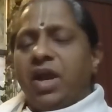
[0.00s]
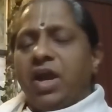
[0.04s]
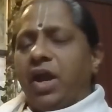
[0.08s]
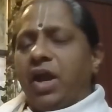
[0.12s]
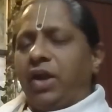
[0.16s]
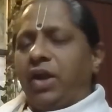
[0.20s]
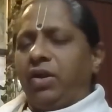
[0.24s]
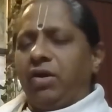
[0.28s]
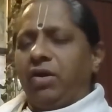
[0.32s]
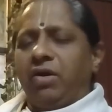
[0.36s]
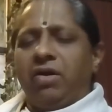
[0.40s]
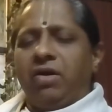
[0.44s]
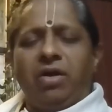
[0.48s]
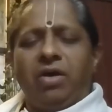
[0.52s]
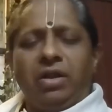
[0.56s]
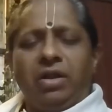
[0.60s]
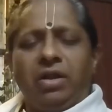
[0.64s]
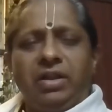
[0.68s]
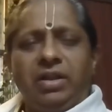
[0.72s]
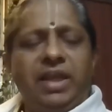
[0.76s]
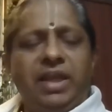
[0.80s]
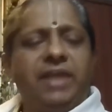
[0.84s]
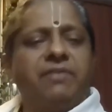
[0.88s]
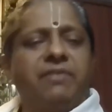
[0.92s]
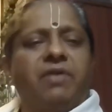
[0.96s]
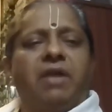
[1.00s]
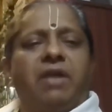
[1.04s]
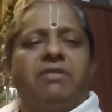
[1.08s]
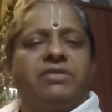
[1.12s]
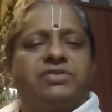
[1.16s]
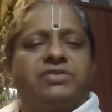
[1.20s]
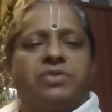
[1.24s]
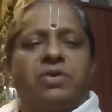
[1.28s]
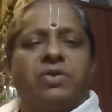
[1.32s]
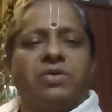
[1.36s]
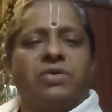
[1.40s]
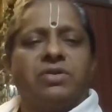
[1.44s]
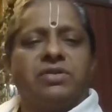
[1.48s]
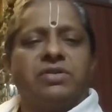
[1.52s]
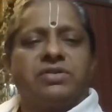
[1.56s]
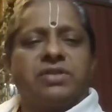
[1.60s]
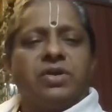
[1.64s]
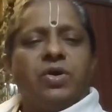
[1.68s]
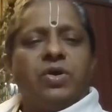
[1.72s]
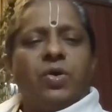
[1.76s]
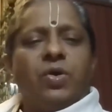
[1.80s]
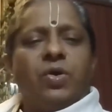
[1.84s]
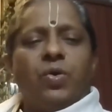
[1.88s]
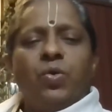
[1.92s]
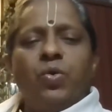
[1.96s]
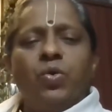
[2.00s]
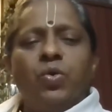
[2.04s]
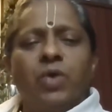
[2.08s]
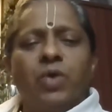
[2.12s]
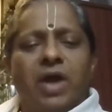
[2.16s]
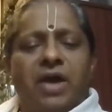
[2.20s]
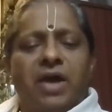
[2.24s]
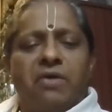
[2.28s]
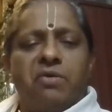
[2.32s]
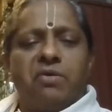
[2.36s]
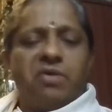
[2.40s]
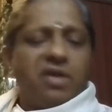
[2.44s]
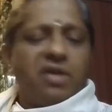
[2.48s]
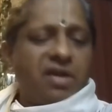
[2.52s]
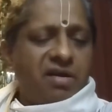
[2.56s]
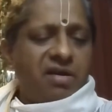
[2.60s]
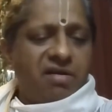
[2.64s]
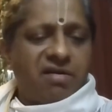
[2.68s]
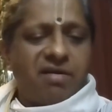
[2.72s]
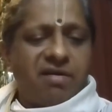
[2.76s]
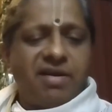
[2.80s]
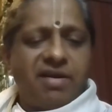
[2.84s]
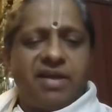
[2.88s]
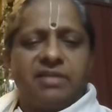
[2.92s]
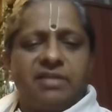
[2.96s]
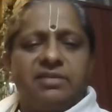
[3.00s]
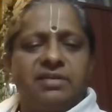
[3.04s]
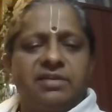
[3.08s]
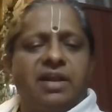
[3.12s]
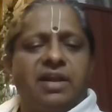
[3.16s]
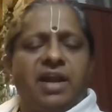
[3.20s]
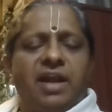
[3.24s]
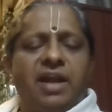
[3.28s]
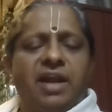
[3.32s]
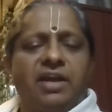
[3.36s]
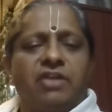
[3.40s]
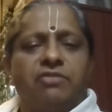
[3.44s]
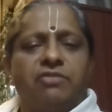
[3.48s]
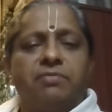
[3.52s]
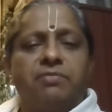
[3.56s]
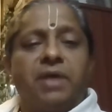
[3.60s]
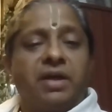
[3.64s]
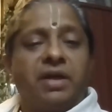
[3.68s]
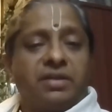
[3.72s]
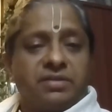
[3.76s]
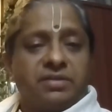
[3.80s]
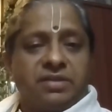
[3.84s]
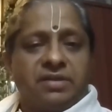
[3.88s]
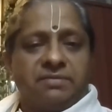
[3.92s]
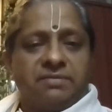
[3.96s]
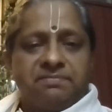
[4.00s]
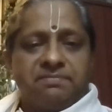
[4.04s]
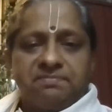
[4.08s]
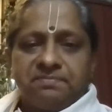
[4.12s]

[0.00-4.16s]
and all the evolved souls who have treaded the land of Bharata.